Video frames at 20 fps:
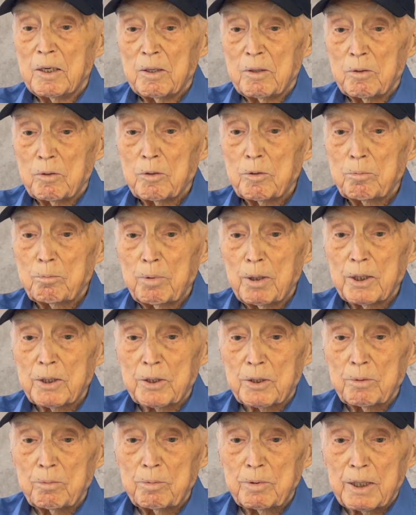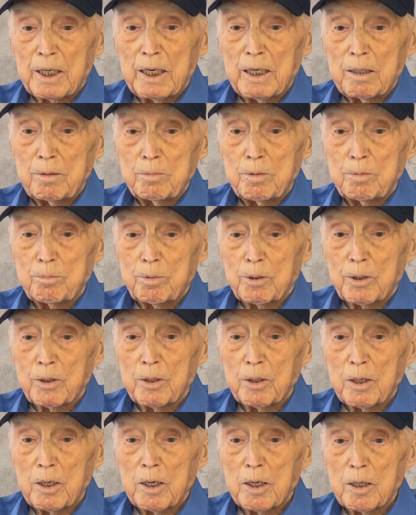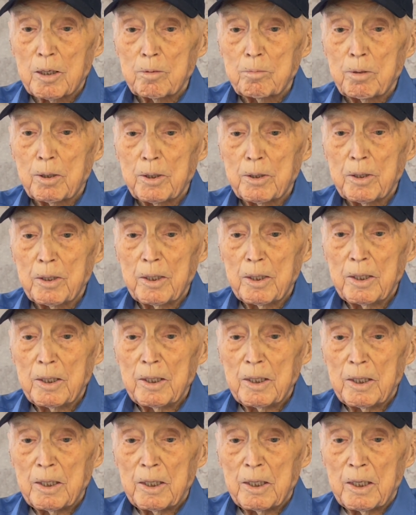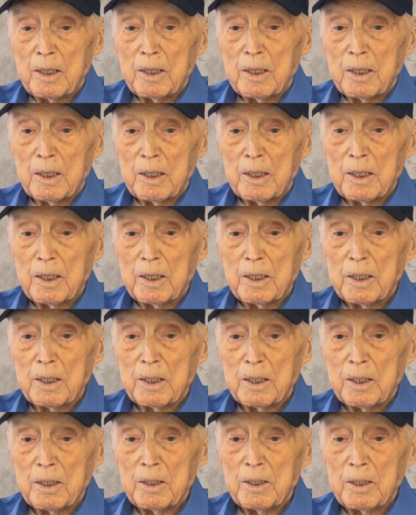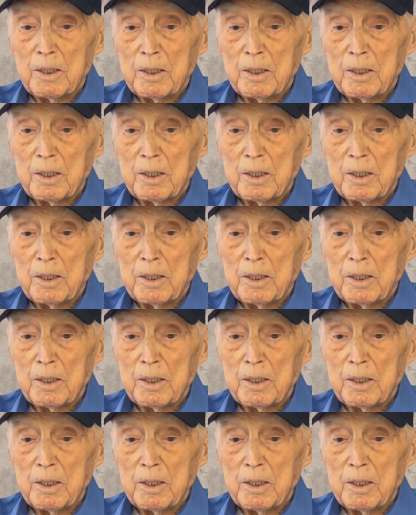We spent some time in Pearl Harbor and